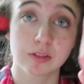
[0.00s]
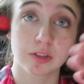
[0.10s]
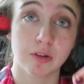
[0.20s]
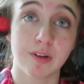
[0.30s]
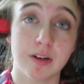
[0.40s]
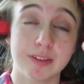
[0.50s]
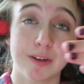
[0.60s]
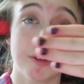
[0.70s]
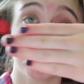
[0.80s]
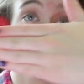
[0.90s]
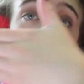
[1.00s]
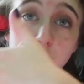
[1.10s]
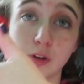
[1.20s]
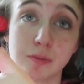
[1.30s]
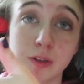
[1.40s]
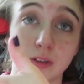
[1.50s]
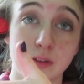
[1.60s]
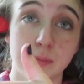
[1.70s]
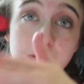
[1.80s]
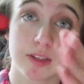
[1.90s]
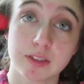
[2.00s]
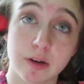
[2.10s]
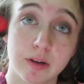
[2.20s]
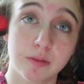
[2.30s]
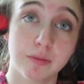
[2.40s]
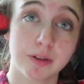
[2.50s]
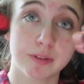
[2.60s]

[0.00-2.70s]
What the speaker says: so now I'm going forward because I went